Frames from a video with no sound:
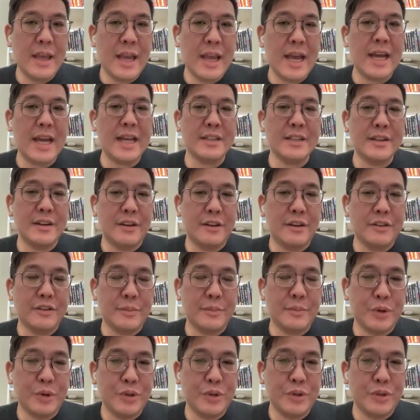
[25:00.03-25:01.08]
as an
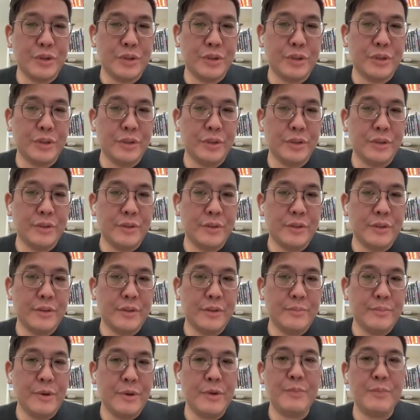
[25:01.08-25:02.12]
entrepreneur,
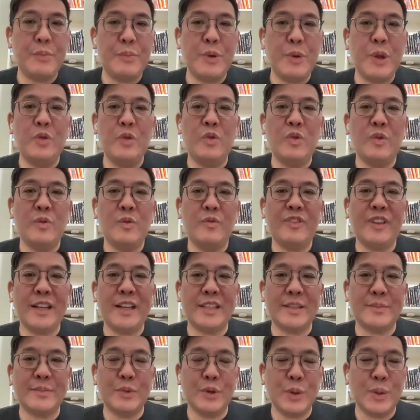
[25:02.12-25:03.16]
but being
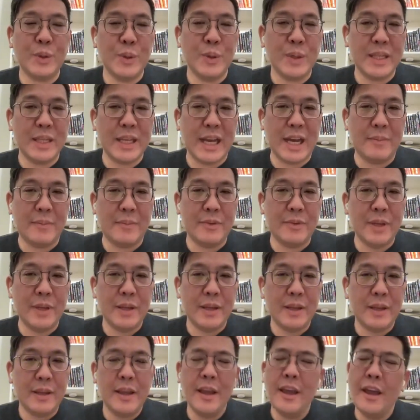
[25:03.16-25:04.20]
flexible to adapt.
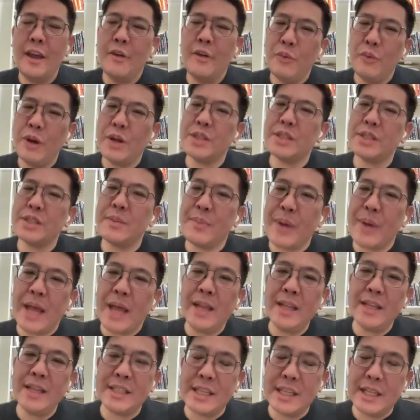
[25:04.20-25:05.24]
Where's the
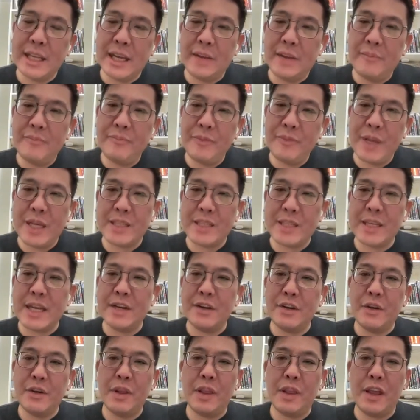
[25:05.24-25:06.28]
balance in that? Because I
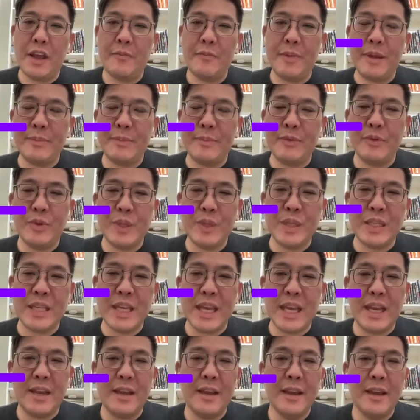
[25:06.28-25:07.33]
know a lot of people would
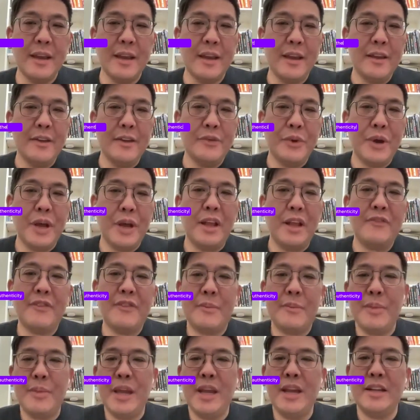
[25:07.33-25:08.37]
say, well, if
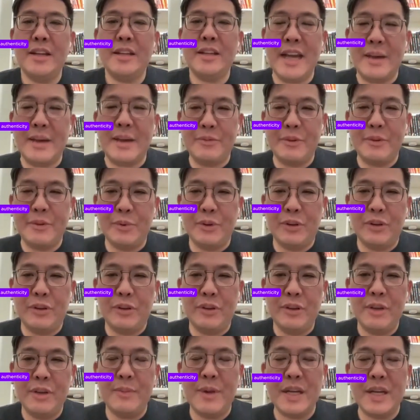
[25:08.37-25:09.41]
I'm being
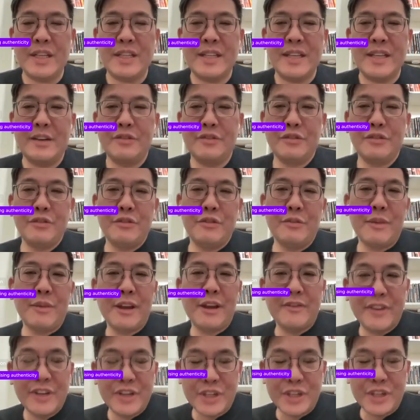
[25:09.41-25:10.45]
adaptable, am I staying true to
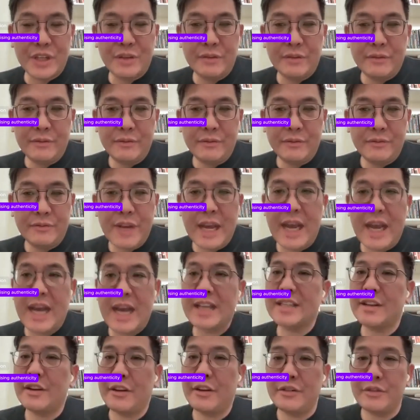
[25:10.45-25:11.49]
my vision
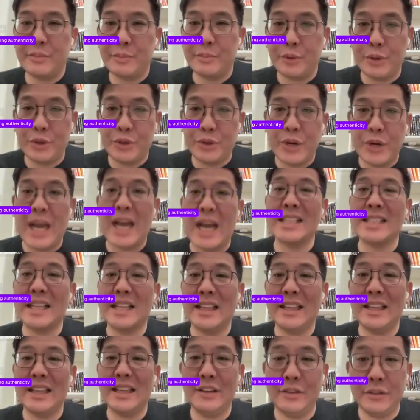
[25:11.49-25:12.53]
as an entrepreneur, as a
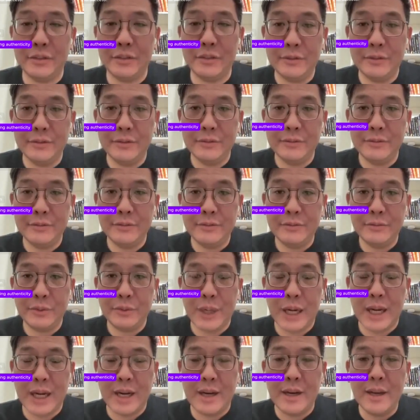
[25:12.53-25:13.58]
leader,
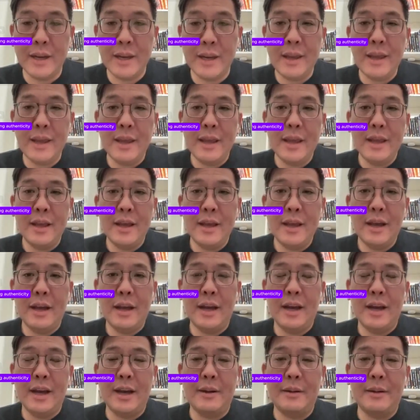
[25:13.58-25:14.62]
right?
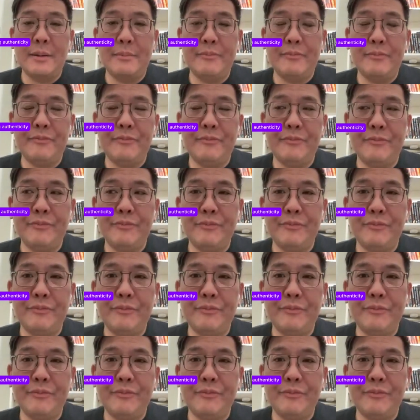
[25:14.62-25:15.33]
Um,